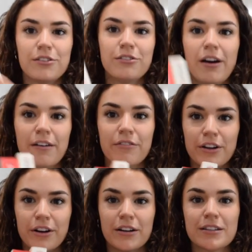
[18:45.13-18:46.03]
you have
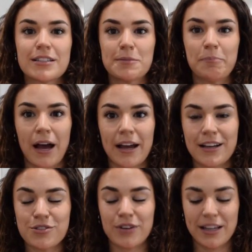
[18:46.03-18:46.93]
their
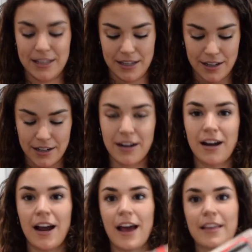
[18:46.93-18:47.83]
spines right
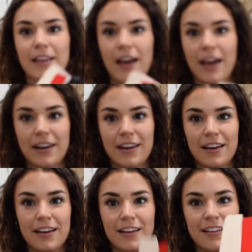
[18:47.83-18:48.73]
here, and then
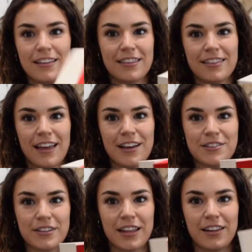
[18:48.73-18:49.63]
that is
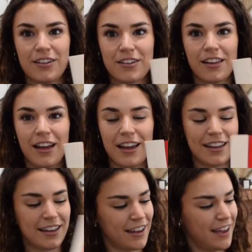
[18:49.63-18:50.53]
what they look
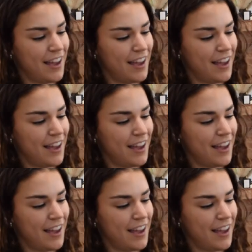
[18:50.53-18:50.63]
like.